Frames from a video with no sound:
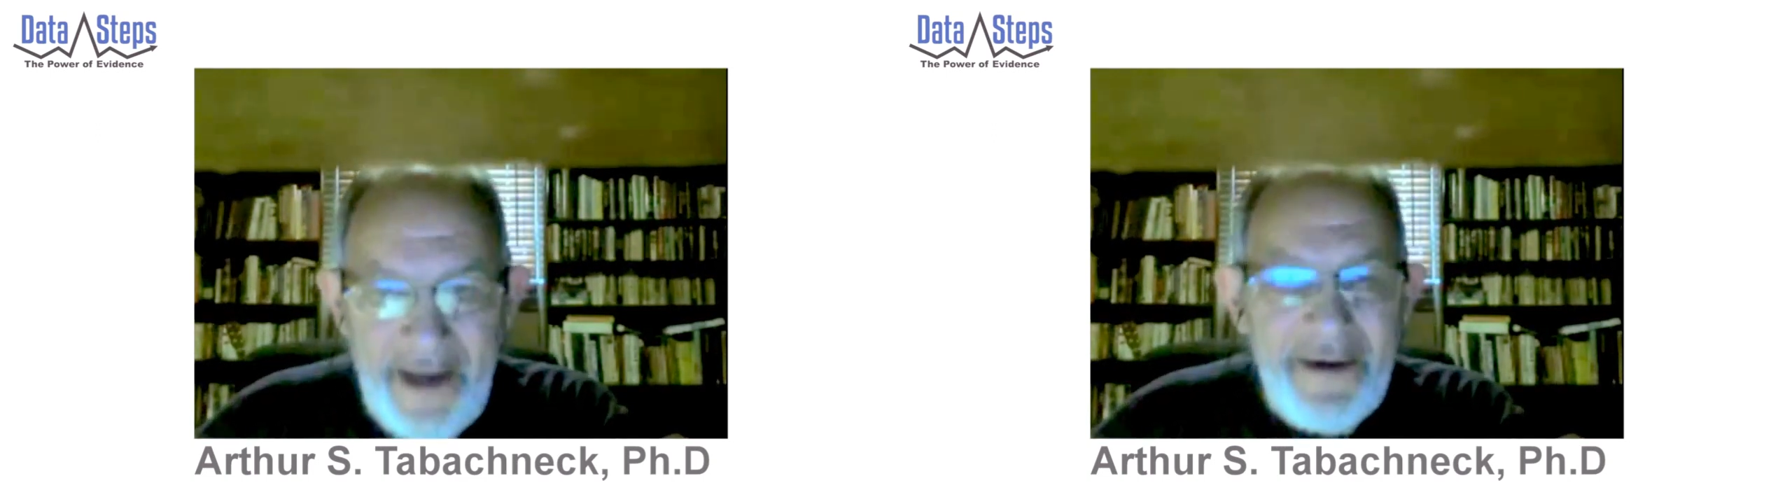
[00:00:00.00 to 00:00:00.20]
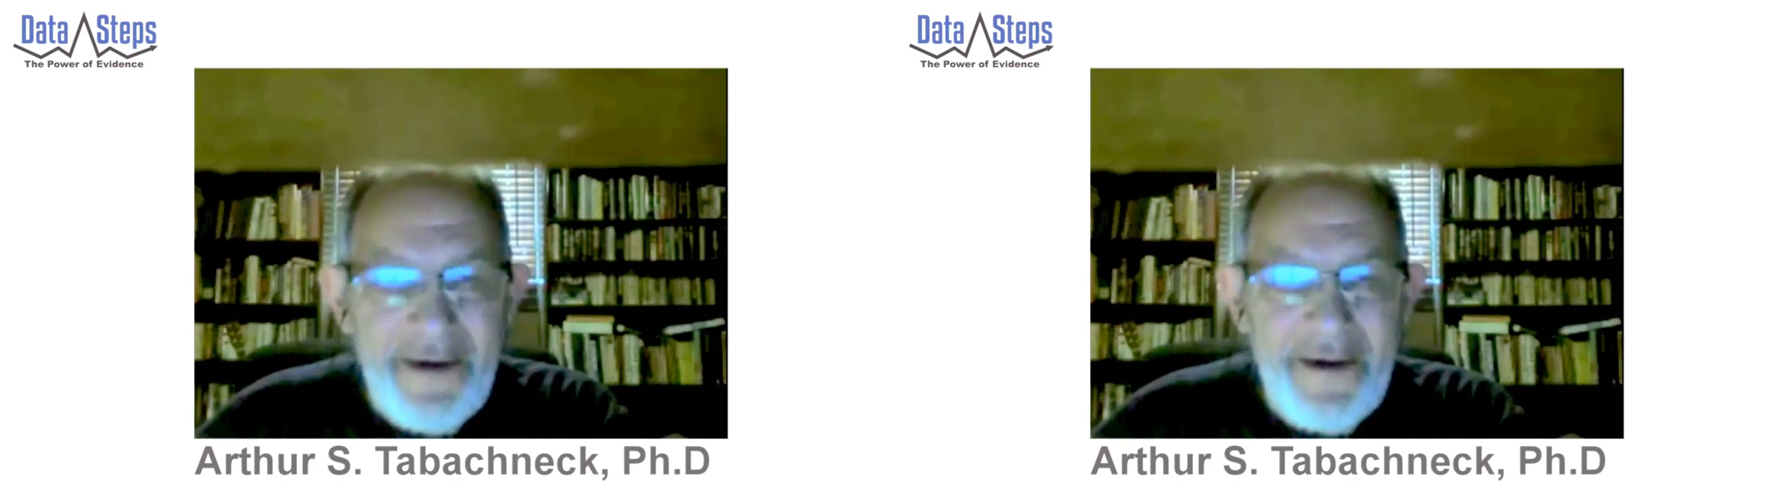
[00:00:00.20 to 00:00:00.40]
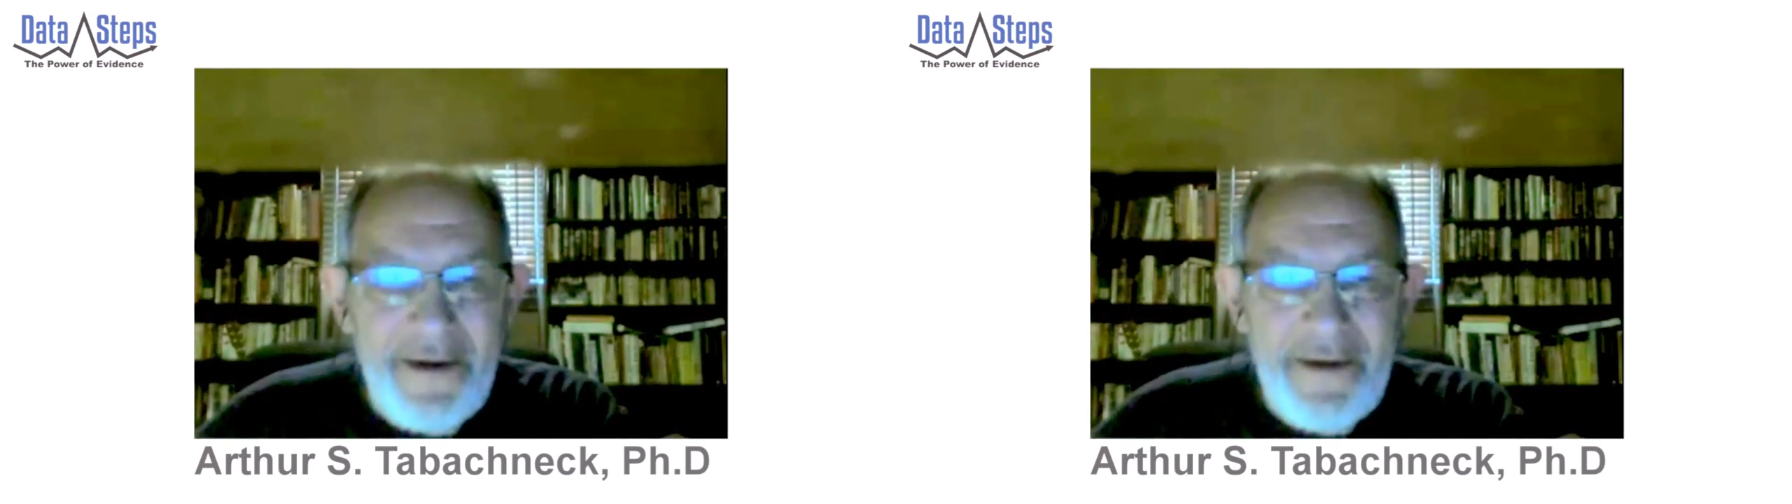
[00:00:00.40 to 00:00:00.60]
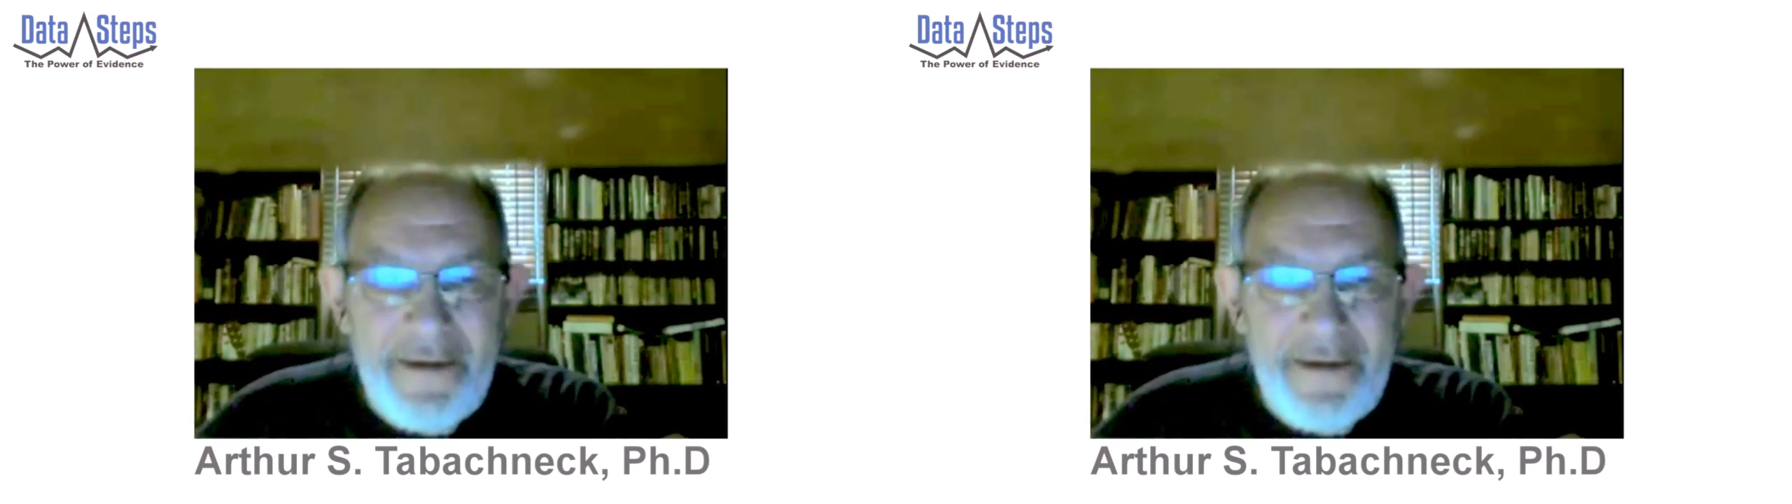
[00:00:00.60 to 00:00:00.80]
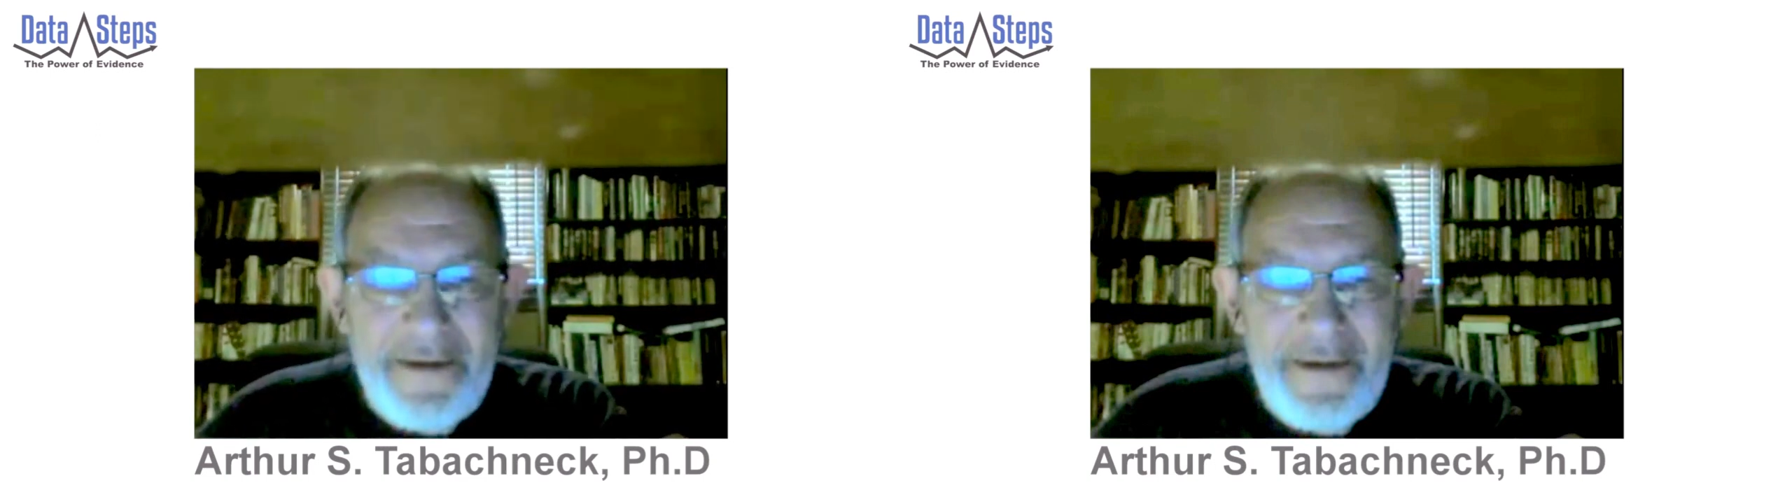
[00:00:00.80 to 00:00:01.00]
back
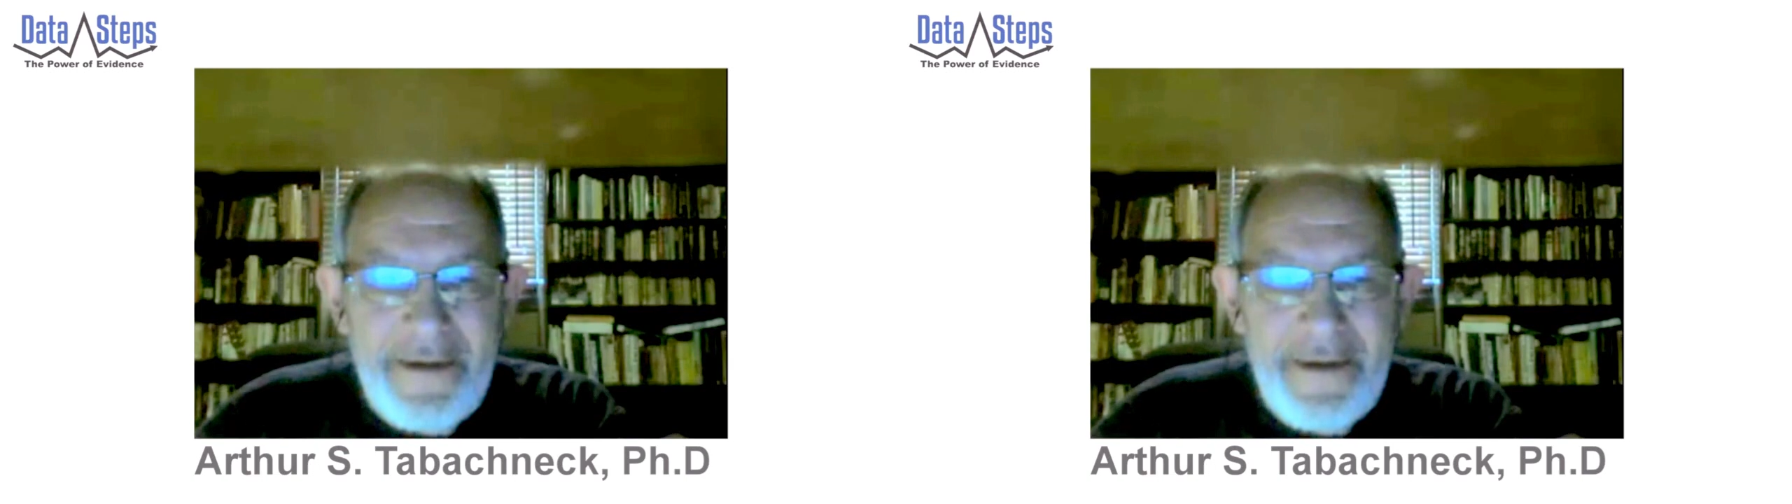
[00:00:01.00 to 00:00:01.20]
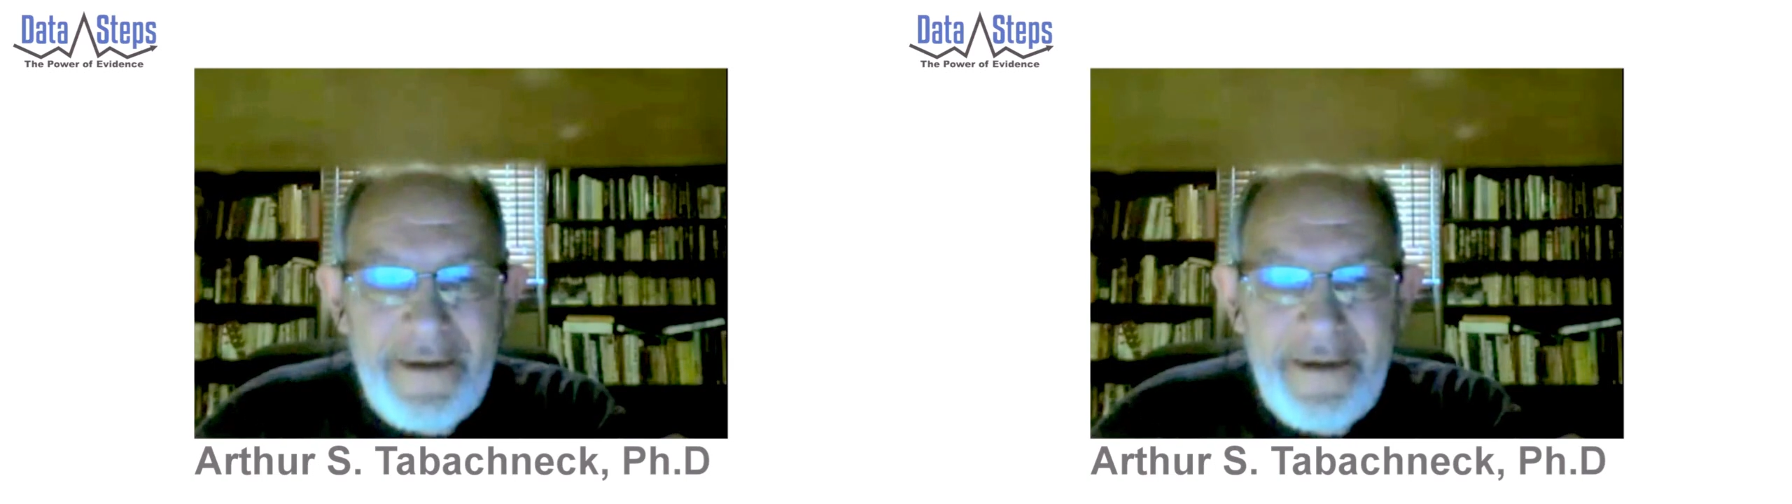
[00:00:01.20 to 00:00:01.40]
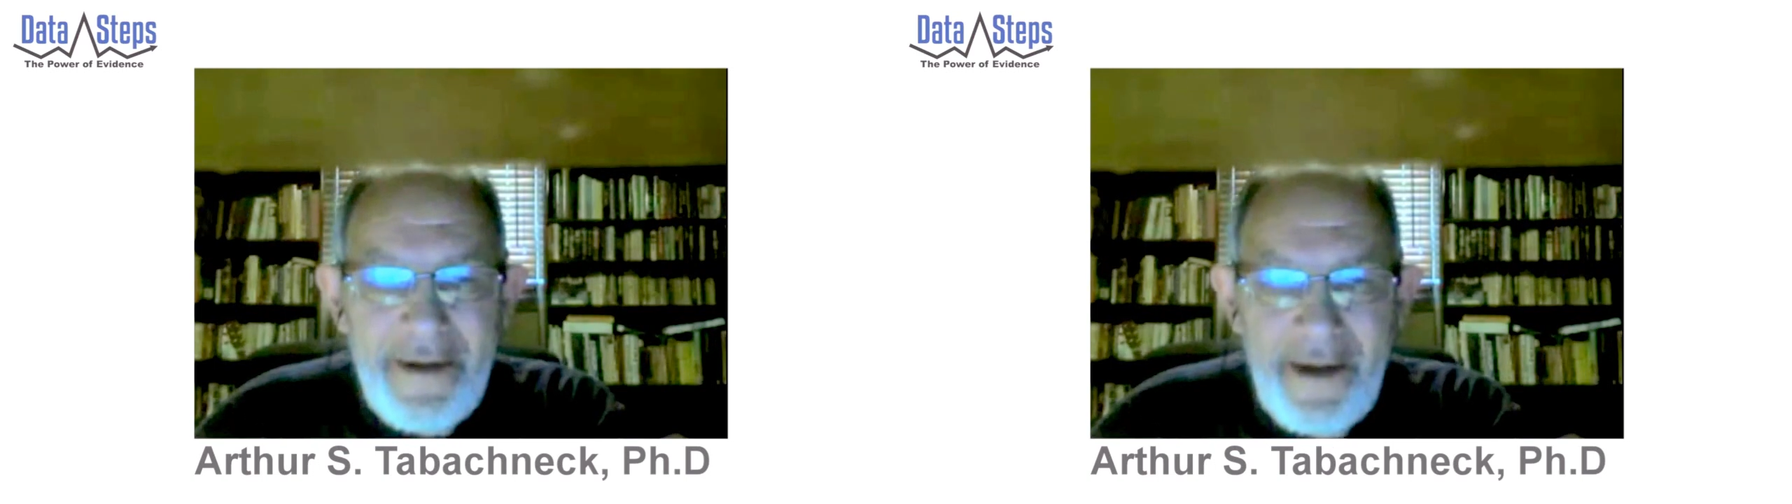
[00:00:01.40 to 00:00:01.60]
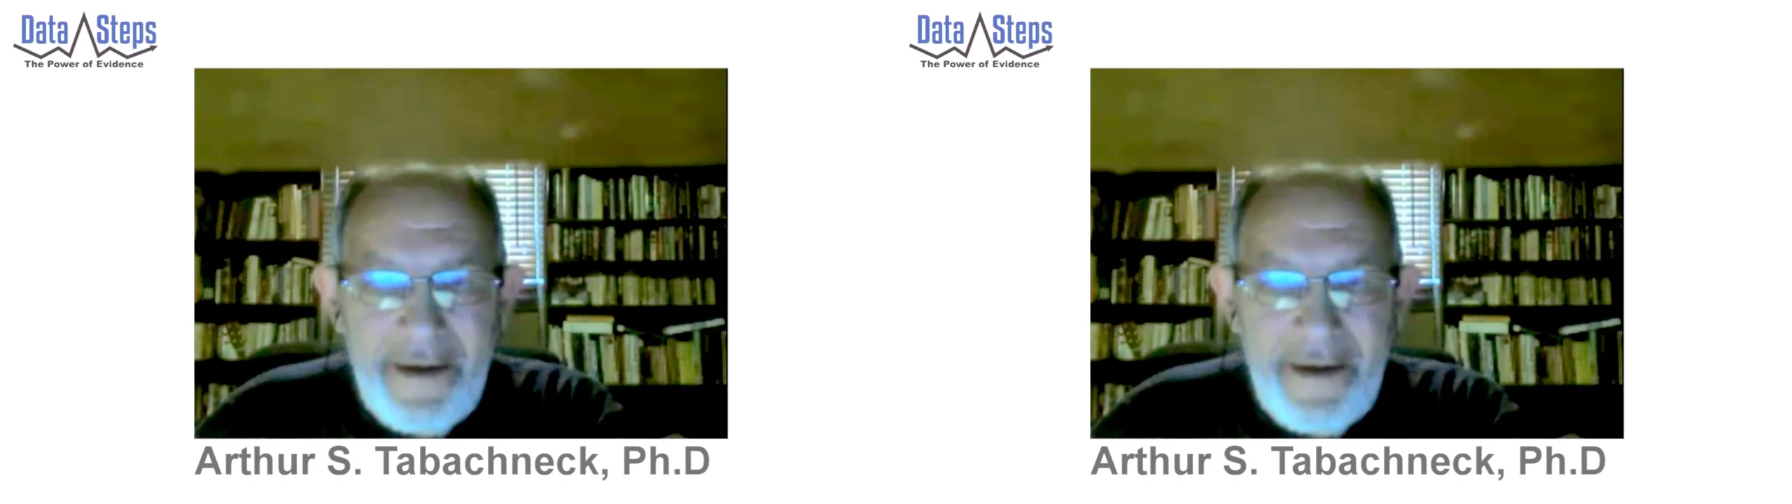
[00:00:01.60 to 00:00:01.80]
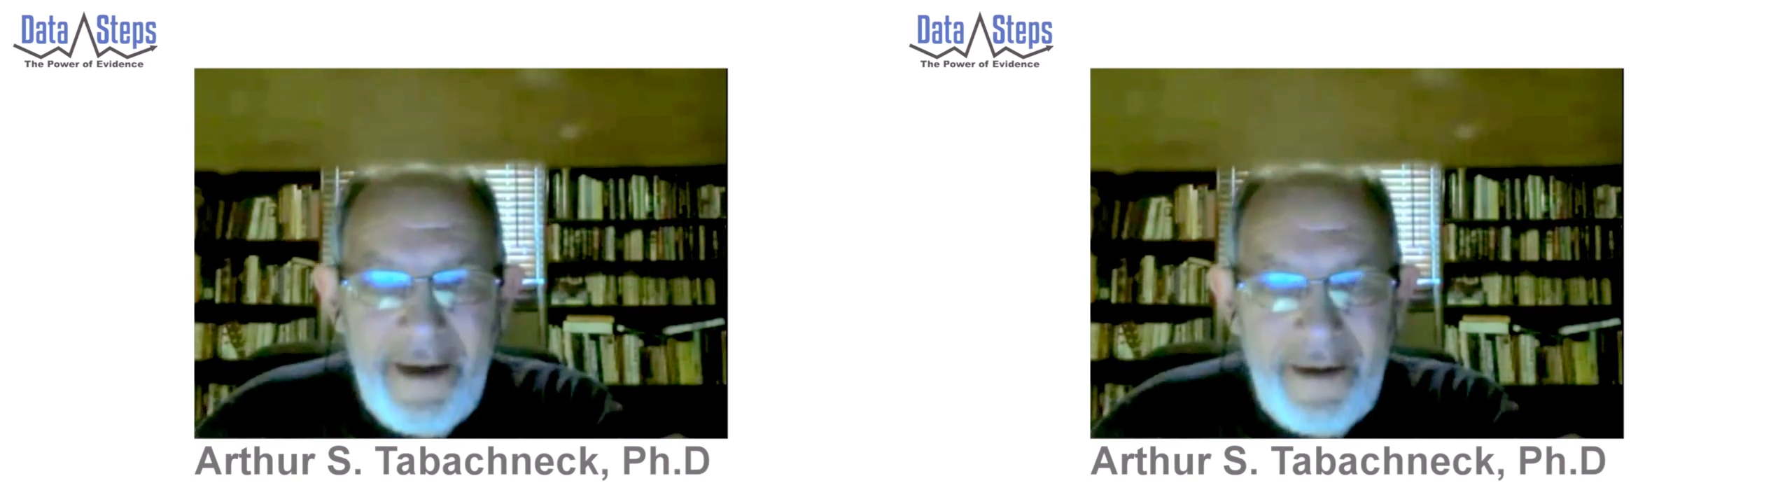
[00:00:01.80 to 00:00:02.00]

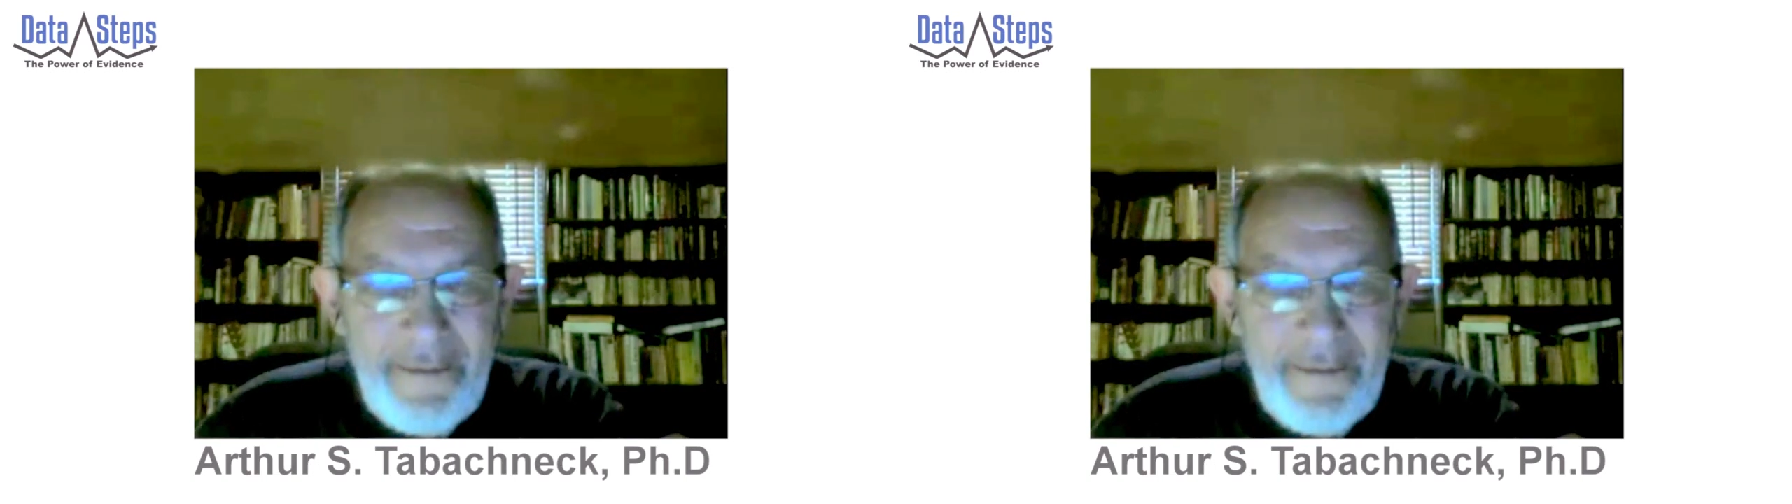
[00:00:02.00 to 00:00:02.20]
and